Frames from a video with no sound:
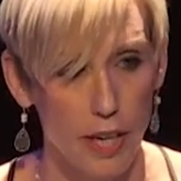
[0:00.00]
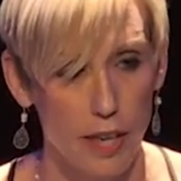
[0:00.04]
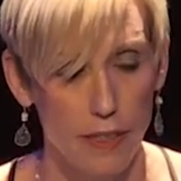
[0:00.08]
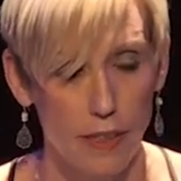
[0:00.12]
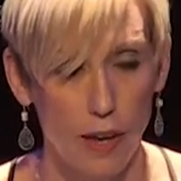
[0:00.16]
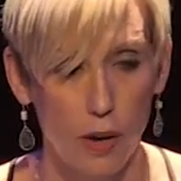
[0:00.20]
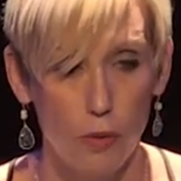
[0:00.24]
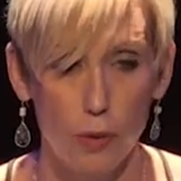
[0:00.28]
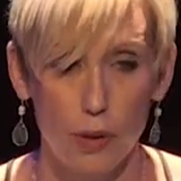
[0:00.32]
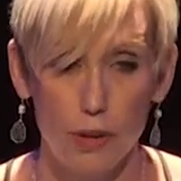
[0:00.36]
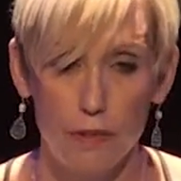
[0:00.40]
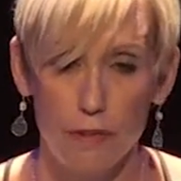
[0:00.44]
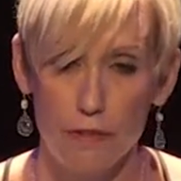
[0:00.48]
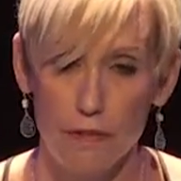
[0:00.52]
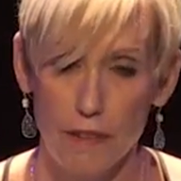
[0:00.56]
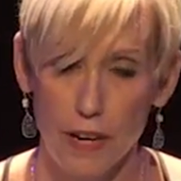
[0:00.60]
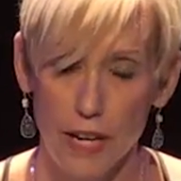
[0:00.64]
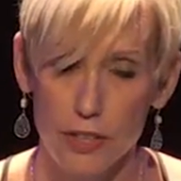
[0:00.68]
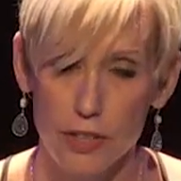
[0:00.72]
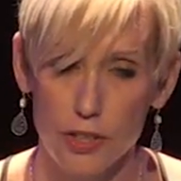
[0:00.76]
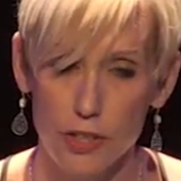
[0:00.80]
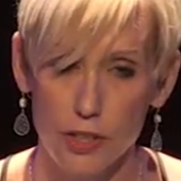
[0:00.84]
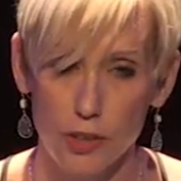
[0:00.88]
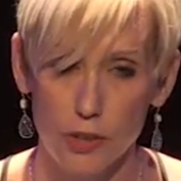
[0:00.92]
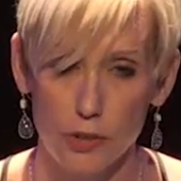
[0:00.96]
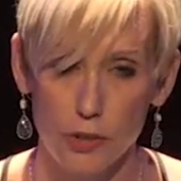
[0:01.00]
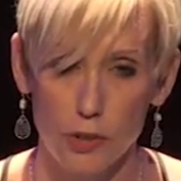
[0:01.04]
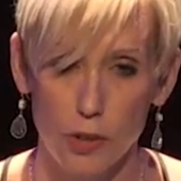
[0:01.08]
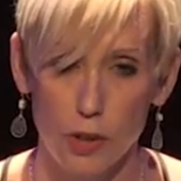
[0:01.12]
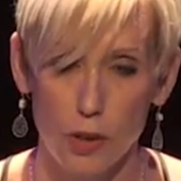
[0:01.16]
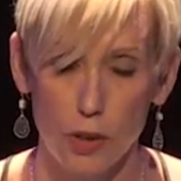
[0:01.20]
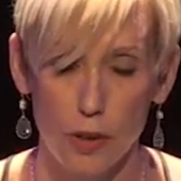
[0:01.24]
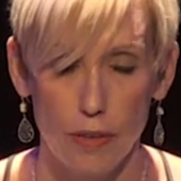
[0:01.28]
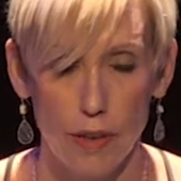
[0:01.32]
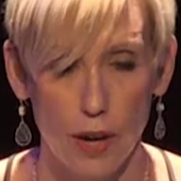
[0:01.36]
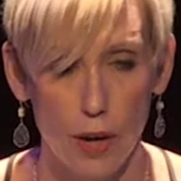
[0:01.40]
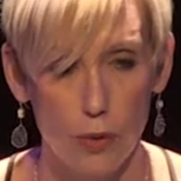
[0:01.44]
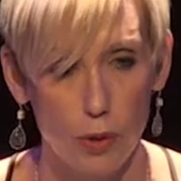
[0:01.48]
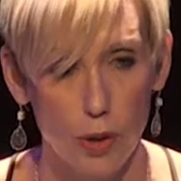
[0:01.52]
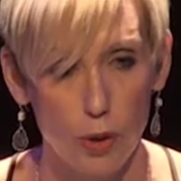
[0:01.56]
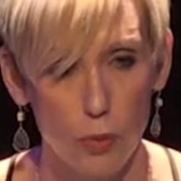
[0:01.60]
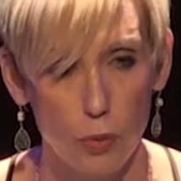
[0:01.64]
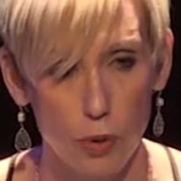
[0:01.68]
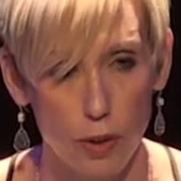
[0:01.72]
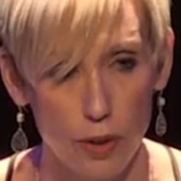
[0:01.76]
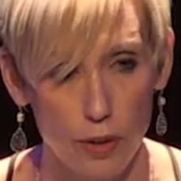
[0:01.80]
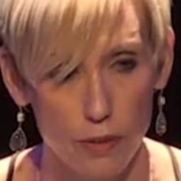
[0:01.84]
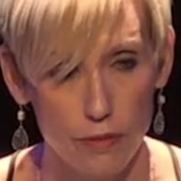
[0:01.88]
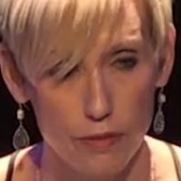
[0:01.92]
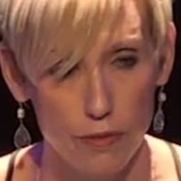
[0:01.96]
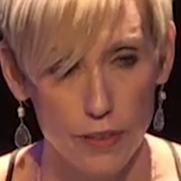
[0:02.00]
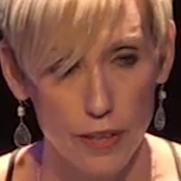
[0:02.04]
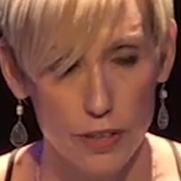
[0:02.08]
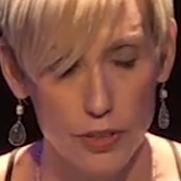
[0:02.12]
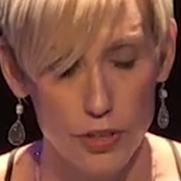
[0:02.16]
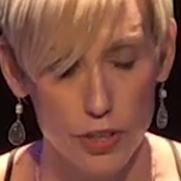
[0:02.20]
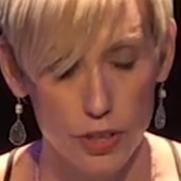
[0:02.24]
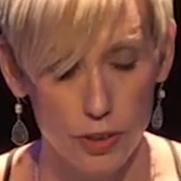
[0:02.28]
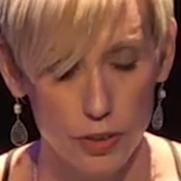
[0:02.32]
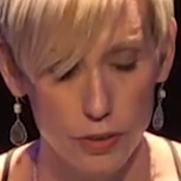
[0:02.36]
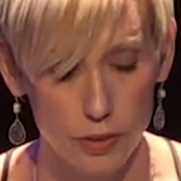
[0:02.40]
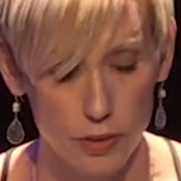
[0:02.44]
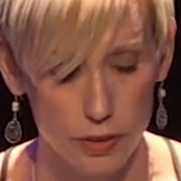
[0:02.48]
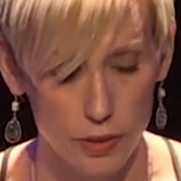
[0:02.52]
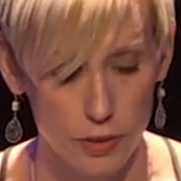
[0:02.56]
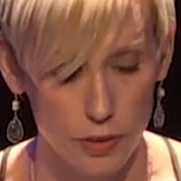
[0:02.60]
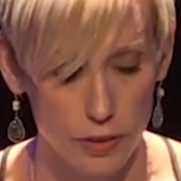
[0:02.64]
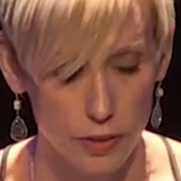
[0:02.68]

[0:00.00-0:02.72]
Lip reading: that we've fed you or that we will feed you.